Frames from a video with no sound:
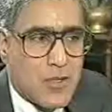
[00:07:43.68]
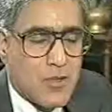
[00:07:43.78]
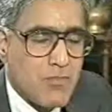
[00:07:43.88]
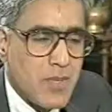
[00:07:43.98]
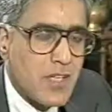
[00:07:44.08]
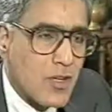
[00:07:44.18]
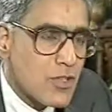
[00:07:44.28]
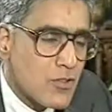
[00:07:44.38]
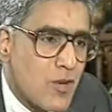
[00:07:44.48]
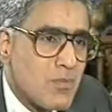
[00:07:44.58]
You've made a
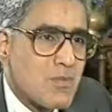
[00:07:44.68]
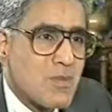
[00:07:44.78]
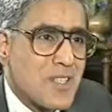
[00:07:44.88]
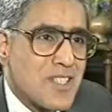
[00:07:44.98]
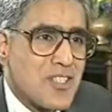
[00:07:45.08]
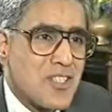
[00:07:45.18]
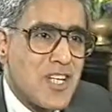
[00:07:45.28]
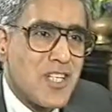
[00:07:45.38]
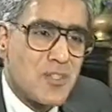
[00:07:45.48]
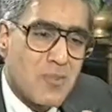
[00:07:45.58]
lot of comments, Minister.
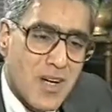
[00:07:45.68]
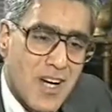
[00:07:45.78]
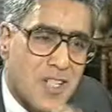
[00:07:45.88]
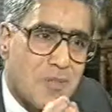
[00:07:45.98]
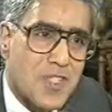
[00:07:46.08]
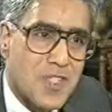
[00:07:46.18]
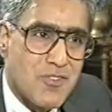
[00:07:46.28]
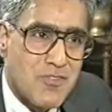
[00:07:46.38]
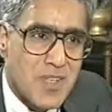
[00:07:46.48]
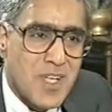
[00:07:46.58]
Just answer one last
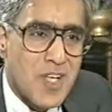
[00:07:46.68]
question for